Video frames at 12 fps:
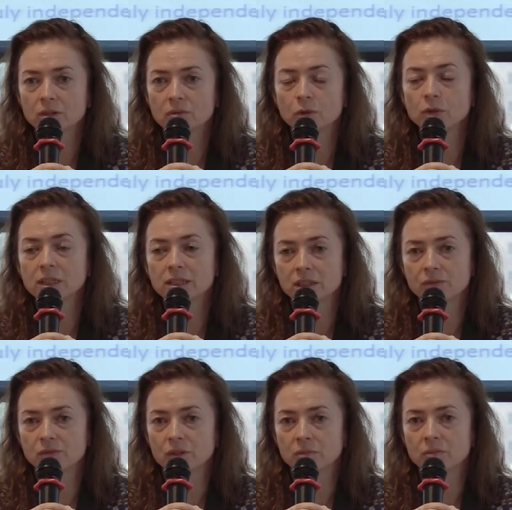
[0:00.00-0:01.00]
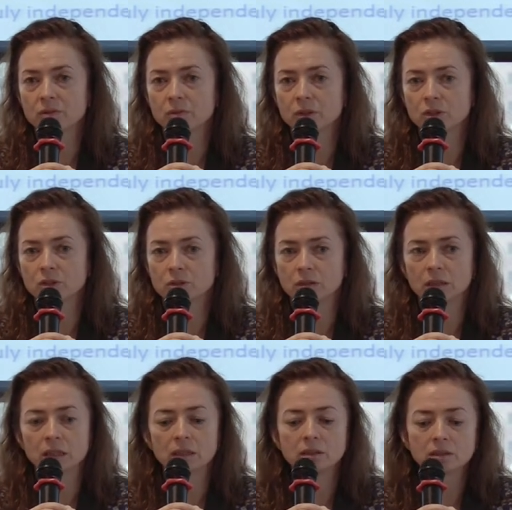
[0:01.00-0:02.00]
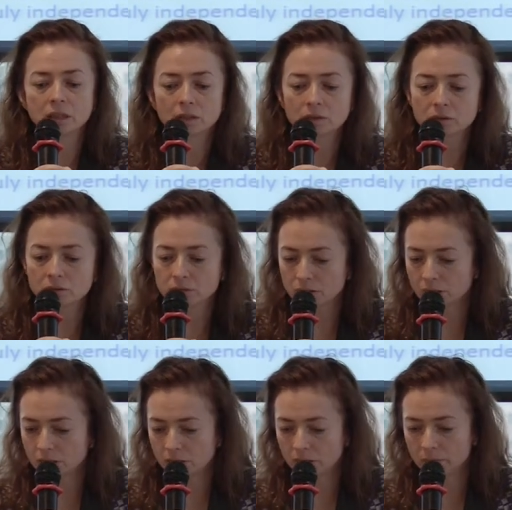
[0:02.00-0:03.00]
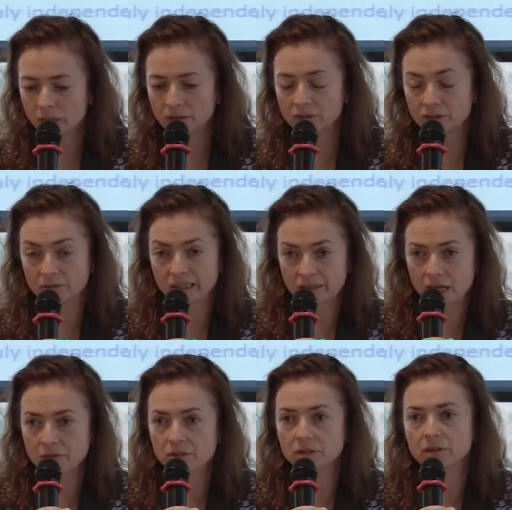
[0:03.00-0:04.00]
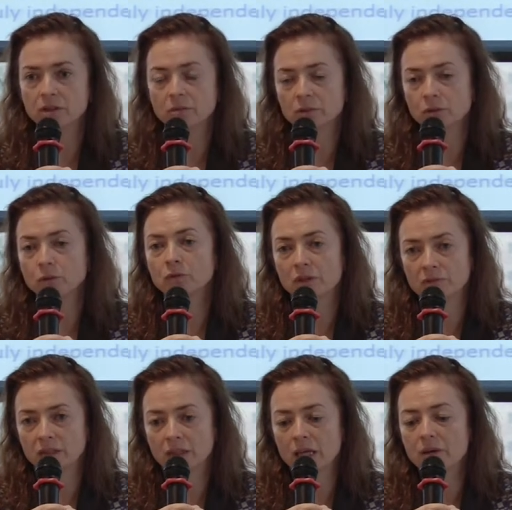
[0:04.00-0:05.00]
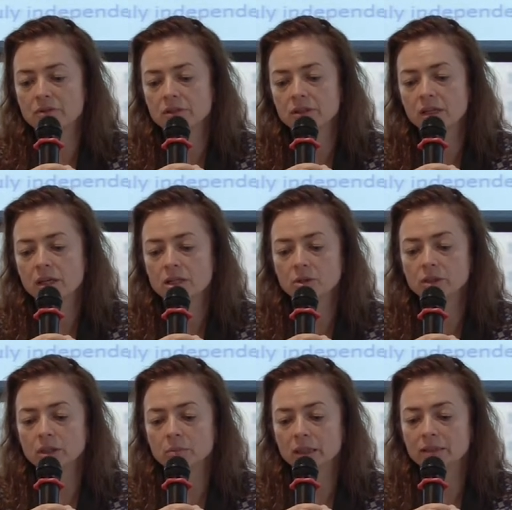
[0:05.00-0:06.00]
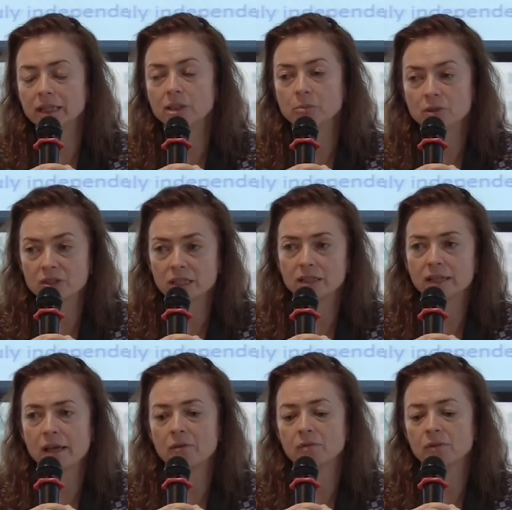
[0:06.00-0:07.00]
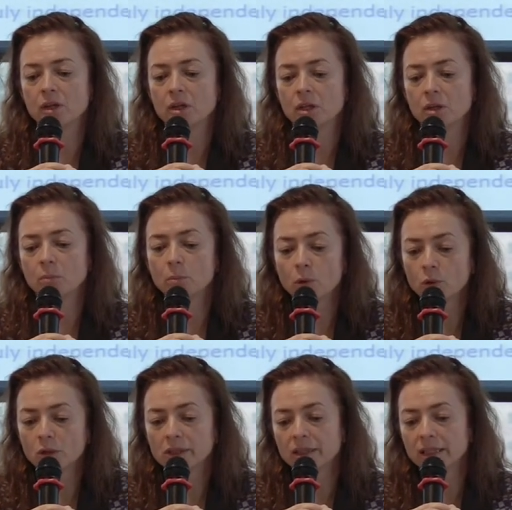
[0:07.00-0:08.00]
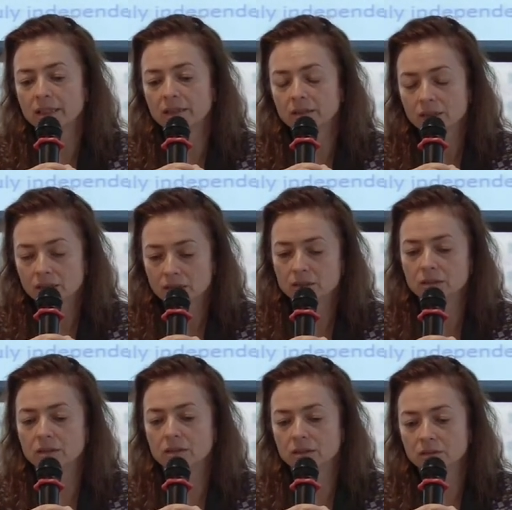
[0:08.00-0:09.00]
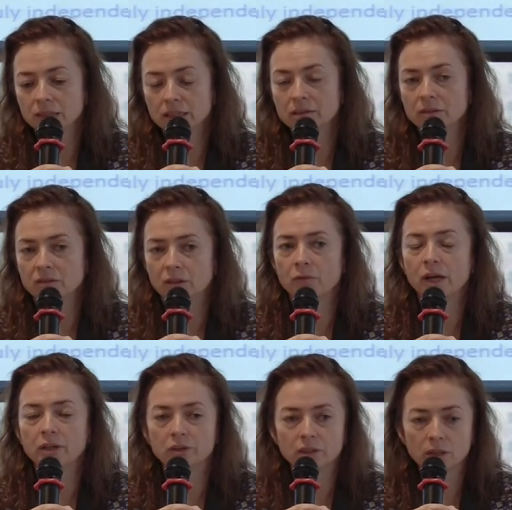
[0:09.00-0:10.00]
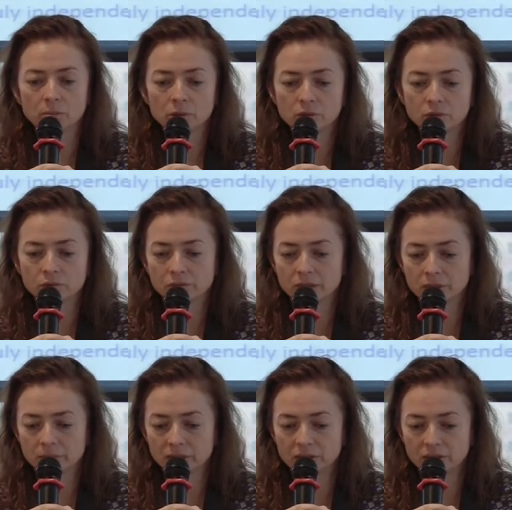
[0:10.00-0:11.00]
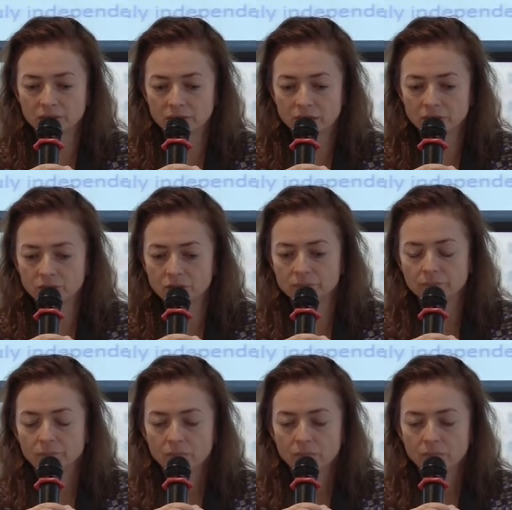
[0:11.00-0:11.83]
all listed firms, which are now uh, about 3,000, a little bit over 3,000. So only about 9% have more than the legally required number of independent directors.